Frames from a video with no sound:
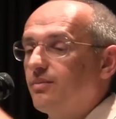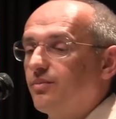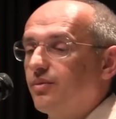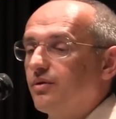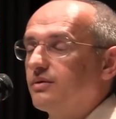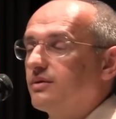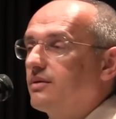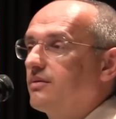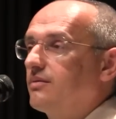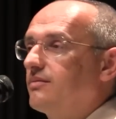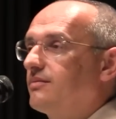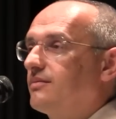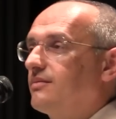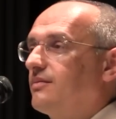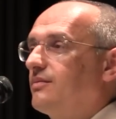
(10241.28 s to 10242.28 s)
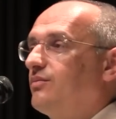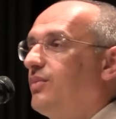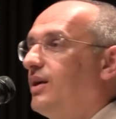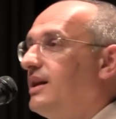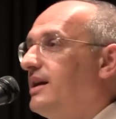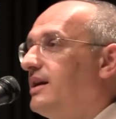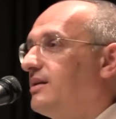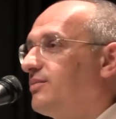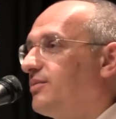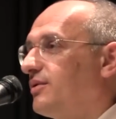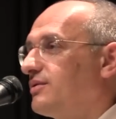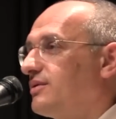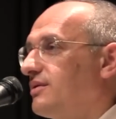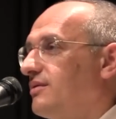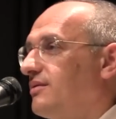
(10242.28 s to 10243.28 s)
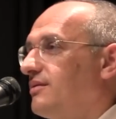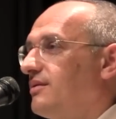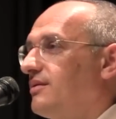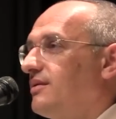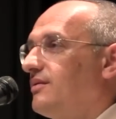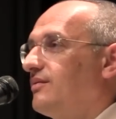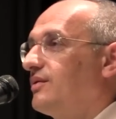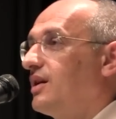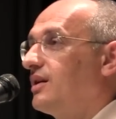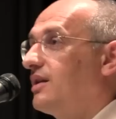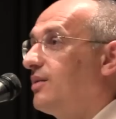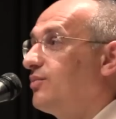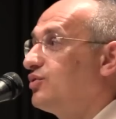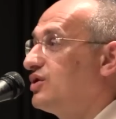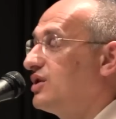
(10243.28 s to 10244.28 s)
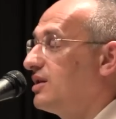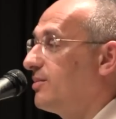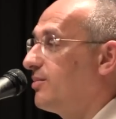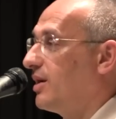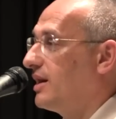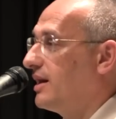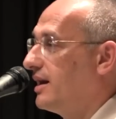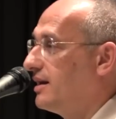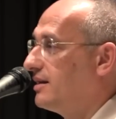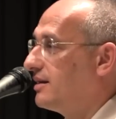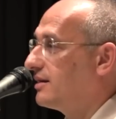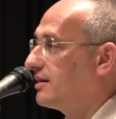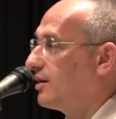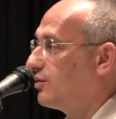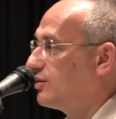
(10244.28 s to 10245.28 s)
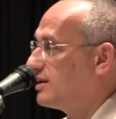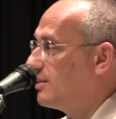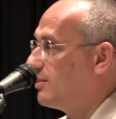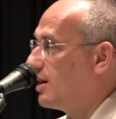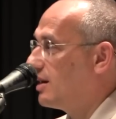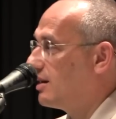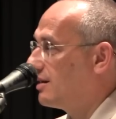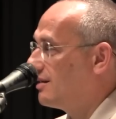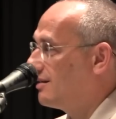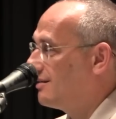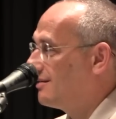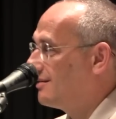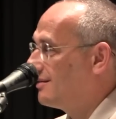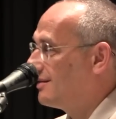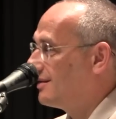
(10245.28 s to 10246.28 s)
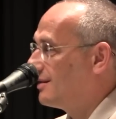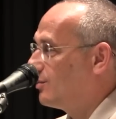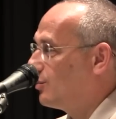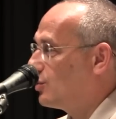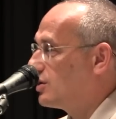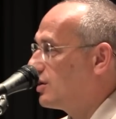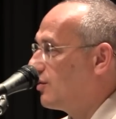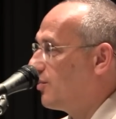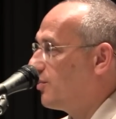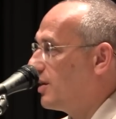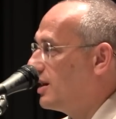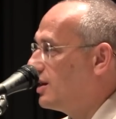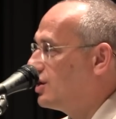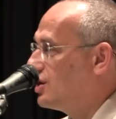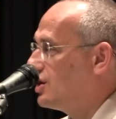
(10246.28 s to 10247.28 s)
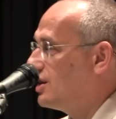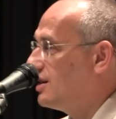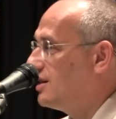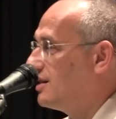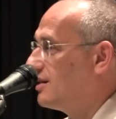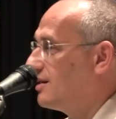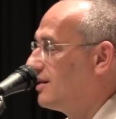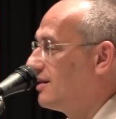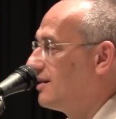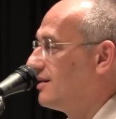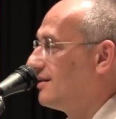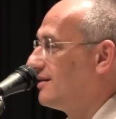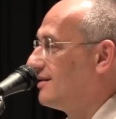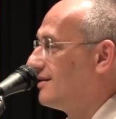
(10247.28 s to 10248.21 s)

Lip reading: back to society. If a man is completely domestic, he is sick. You can treat him.